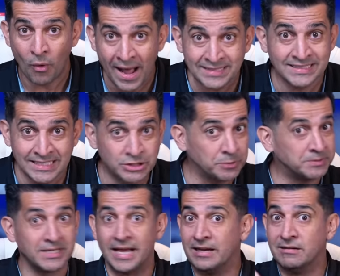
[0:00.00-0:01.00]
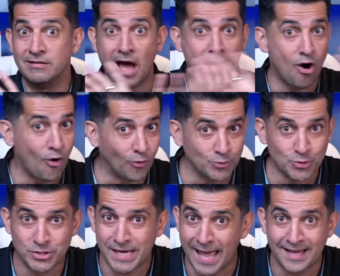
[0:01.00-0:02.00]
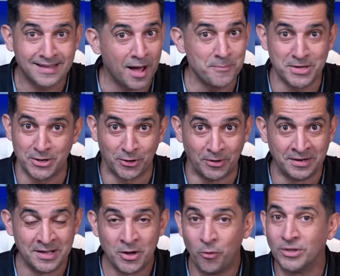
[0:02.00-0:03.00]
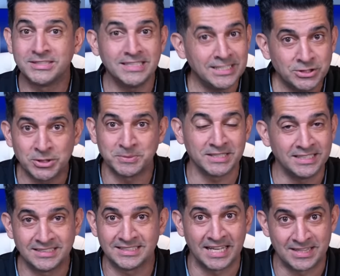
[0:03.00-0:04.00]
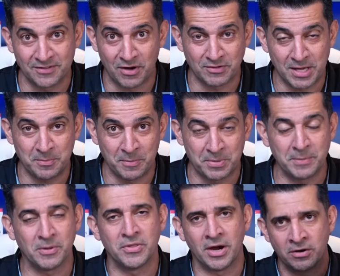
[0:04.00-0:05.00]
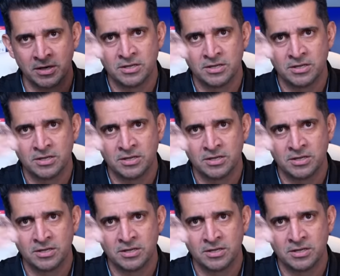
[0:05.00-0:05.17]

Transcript: Why is Egypt saying, no, you can't come here? What's Egypt's incentive of keeping people there?